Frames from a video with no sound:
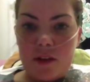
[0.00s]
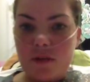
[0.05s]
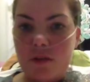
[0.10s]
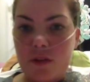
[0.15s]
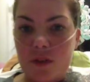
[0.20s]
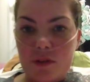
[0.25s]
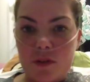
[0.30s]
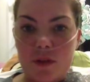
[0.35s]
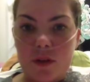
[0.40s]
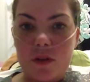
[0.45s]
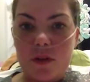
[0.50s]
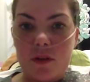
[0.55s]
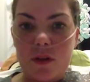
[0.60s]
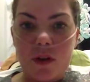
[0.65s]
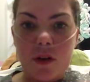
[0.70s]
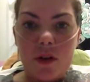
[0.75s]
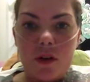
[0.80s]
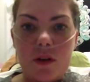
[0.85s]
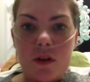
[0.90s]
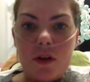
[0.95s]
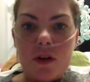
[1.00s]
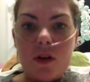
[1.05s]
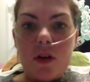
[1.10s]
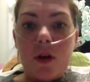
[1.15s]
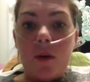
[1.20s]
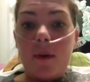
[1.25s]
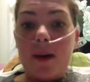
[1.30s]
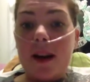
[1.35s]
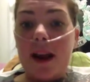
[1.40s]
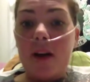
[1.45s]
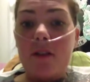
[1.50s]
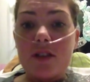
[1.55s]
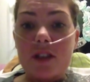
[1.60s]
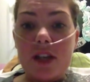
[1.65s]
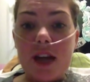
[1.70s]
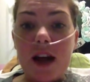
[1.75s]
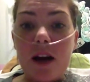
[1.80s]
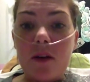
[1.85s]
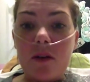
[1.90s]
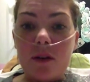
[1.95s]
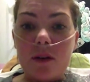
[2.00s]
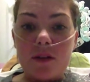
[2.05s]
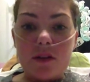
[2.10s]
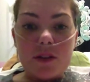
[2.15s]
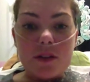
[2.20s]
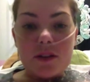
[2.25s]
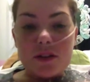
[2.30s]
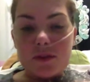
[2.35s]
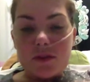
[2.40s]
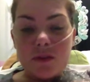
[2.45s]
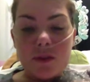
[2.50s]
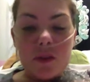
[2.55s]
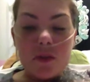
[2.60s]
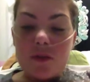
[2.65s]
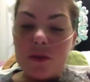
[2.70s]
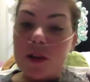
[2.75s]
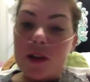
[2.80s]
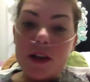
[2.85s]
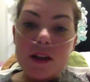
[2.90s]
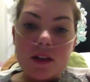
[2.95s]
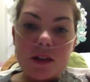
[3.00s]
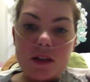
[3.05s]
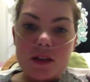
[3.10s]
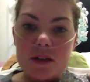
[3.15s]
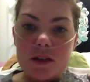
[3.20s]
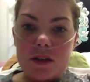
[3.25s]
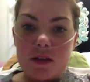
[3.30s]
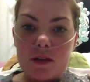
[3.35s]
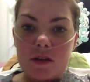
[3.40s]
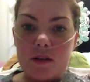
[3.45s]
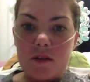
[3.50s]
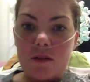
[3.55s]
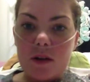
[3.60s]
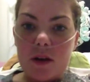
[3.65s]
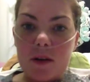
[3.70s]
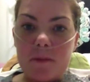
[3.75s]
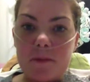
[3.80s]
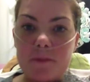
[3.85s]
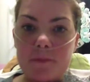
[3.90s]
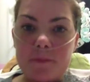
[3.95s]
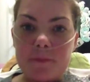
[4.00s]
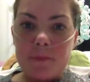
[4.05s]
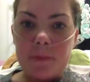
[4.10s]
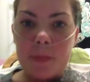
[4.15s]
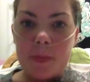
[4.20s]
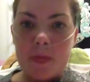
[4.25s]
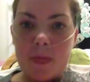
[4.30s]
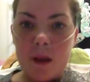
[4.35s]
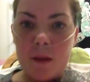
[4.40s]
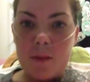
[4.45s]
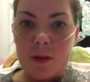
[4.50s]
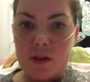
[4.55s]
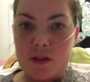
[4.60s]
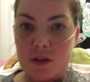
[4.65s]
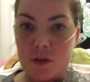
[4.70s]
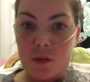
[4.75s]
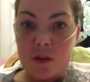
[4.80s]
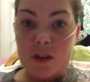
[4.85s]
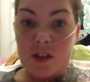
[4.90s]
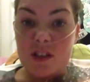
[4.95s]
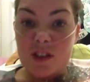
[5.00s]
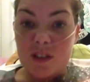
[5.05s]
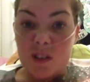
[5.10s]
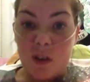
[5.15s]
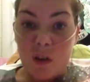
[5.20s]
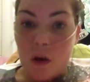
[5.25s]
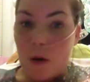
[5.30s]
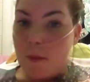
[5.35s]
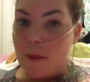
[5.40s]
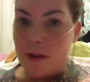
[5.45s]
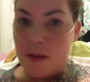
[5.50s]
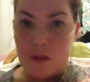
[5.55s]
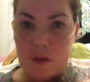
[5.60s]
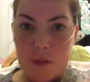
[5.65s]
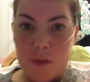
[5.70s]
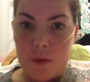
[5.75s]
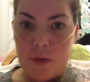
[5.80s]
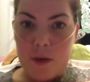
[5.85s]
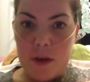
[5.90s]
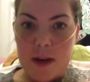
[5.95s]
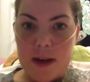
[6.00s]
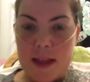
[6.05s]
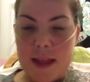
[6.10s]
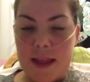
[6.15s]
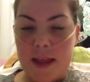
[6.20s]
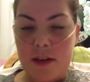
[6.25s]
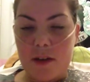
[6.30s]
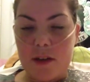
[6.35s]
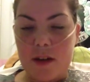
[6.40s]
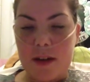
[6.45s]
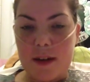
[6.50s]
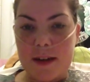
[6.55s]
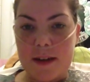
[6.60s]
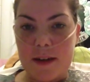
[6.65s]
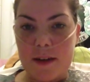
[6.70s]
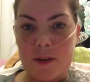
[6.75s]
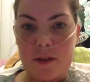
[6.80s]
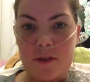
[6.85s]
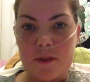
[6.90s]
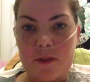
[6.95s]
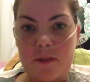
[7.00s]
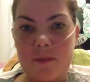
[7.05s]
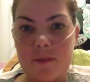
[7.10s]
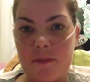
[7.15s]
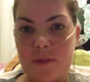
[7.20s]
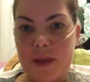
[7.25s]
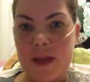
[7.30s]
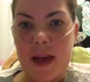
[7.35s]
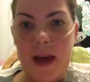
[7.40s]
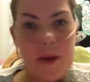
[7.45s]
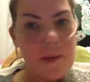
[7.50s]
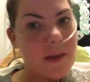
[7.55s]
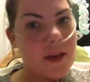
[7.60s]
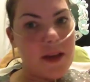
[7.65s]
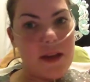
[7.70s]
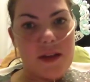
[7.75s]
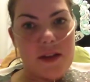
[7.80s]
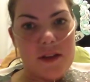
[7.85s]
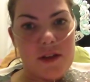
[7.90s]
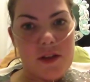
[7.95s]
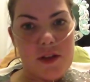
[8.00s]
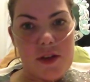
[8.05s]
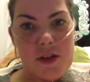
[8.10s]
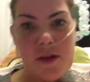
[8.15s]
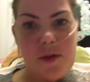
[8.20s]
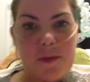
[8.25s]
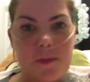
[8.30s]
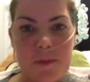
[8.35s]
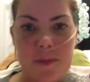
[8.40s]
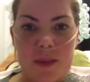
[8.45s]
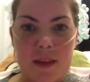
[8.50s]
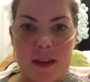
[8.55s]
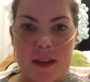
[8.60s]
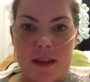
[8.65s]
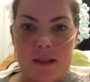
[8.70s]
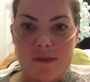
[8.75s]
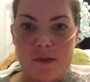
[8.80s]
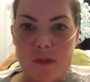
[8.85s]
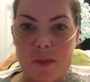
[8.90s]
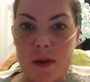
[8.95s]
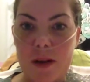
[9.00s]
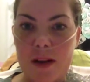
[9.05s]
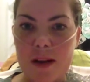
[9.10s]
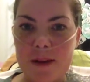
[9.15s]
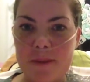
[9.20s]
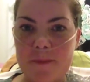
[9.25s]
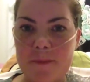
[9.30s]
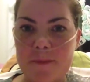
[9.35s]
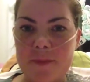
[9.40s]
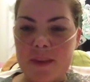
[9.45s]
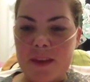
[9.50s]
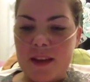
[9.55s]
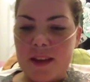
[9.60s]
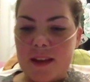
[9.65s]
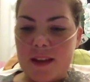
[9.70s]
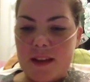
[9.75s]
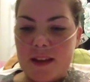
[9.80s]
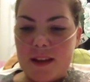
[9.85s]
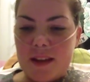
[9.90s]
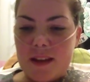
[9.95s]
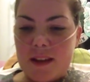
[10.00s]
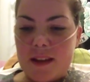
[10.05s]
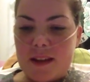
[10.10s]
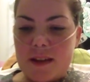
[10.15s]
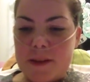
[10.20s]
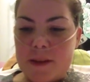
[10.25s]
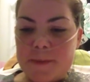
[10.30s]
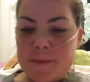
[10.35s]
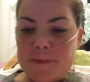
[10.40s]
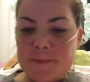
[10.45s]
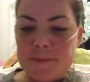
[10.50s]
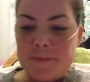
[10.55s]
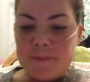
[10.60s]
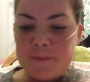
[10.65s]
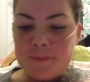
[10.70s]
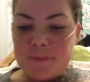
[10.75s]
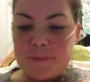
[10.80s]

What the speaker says: if you want to have a chat or whatever, just feel free just to post a question or comment or anything online. I'll be happy to reply. The